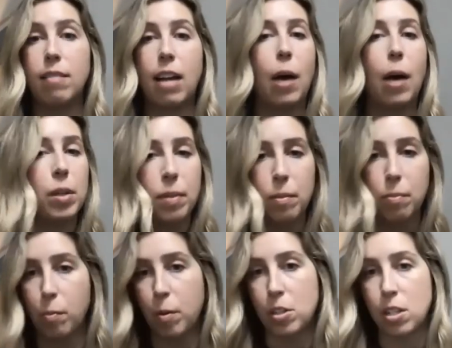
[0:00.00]
How many people
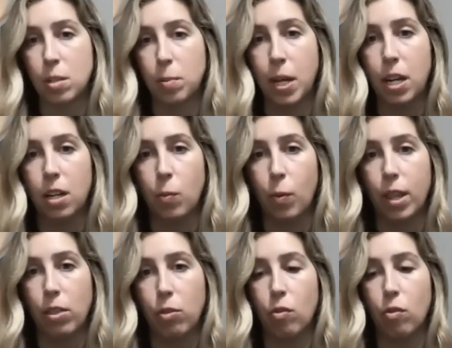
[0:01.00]
participated and went through the